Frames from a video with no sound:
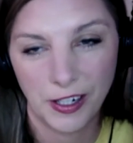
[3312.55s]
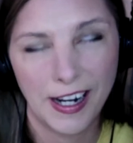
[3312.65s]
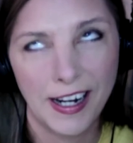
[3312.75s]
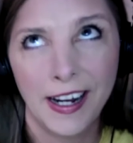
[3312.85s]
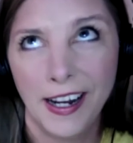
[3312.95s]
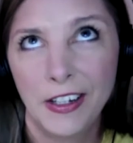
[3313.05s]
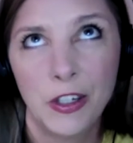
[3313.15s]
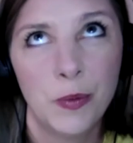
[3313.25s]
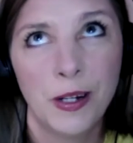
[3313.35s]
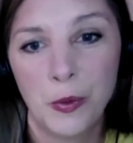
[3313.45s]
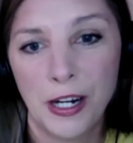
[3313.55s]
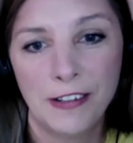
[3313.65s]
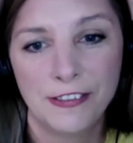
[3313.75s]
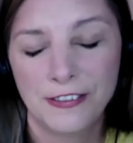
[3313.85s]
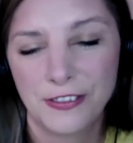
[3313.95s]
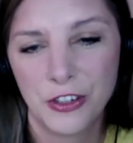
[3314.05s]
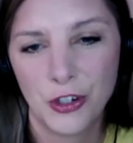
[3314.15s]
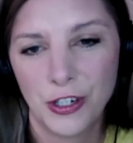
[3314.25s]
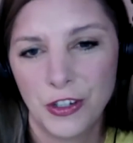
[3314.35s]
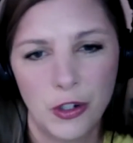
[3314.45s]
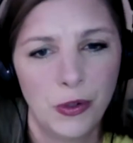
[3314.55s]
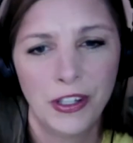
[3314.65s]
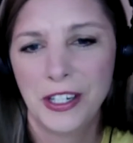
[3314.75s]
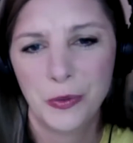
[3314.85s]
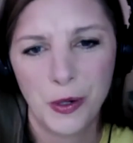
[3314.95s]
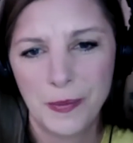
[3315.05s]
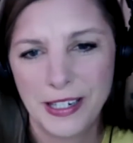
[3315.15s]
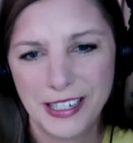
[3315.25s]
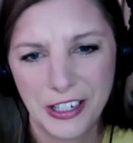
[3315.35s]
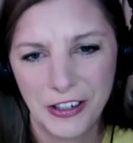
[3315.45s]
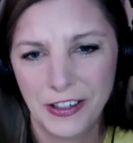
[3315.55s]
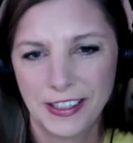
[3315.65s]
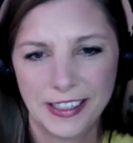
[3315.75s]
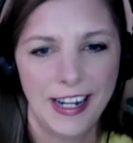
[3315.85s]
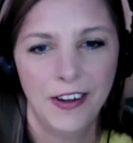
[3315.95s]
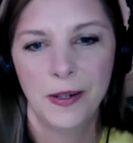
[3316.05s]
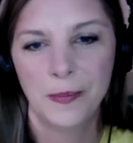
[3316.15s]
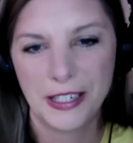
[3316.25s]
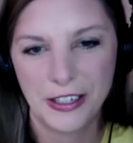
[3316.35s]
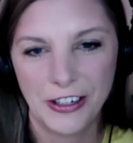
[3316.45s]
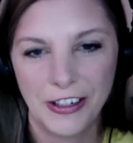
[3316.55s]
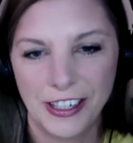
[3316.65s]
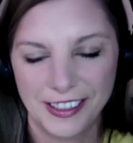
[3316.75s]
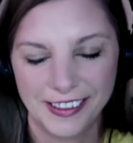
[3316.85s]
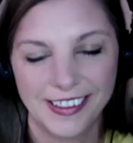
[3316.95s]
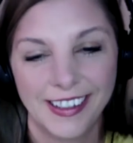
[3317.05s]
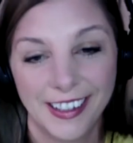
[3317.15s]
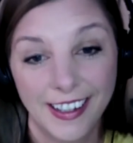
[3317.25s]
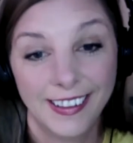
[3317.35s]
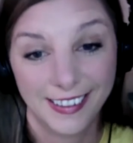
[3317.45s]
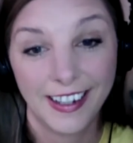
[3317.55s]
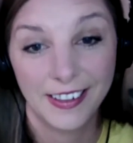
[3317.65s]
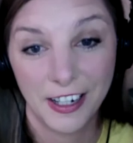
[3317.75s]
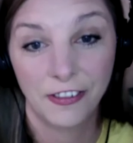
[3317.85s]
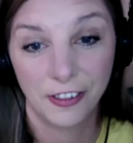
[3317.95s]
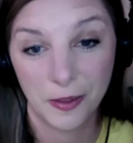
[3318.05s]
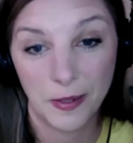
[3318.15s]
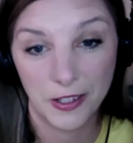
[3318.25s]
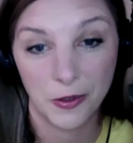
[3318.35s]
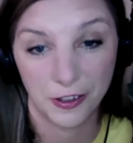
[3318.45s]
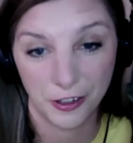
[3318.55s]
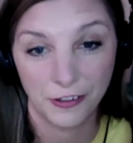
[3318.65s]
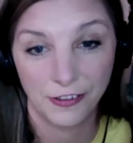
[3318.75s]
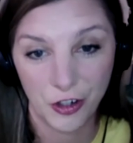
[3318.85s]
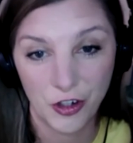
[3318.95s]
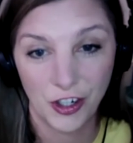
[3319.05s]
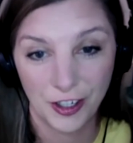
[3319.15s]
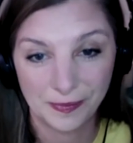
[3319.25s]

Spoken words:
I knew my wife, she really didn't want me here, and now I'm here, and that could definitely mess with you for sure.